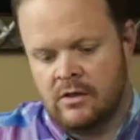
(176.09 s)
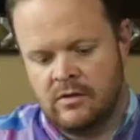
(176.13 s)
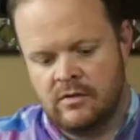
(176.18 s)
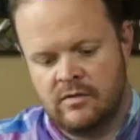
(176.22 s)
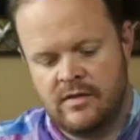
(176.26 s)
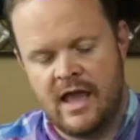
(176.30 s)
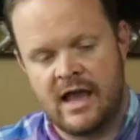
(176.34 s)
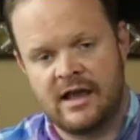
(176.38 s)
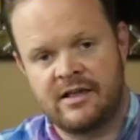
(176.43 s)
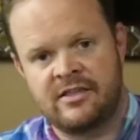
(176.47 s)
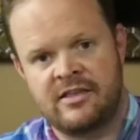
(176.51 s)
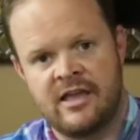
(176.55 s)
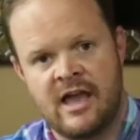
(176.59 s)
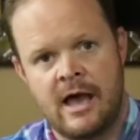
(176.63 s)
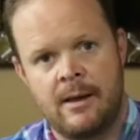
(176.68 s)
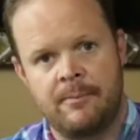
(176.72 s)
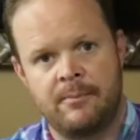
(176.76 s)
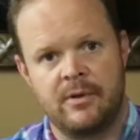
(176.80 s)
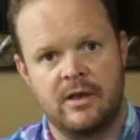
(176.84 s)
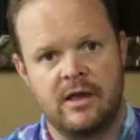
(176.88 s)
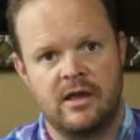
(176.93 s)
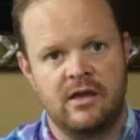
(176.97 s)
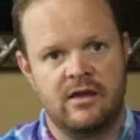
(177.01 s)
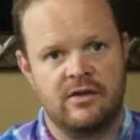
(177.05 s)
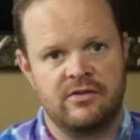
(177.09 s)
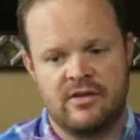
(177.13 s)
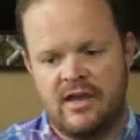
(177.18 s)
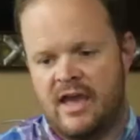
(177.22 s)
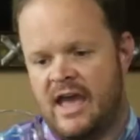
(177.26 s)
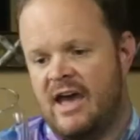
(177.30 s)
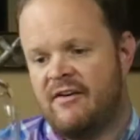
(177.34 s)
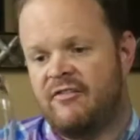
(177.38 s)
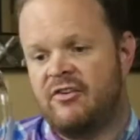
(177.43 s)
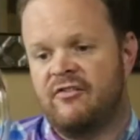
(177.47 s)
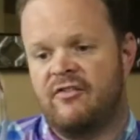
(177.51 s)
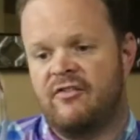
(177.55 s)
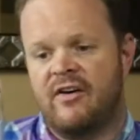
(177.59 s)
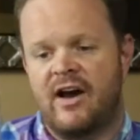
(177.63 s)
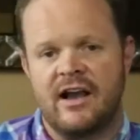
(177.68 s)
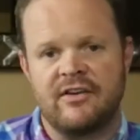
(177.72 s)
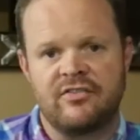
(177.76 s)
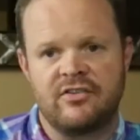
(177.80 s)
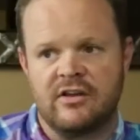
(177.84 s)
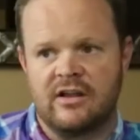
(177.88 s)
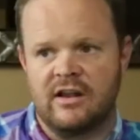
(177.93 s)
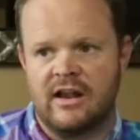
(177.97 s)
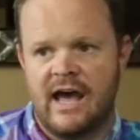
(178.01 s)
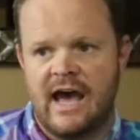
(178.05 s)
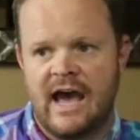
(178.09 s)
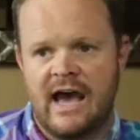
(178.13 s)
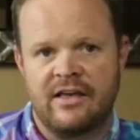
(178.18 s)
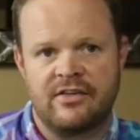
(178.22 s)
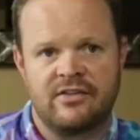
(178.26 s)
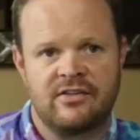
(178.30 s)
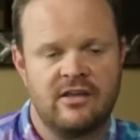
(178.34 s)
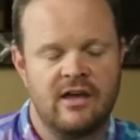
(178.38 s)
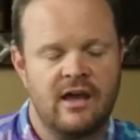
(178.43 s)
Next up is a Hefeweizen glass.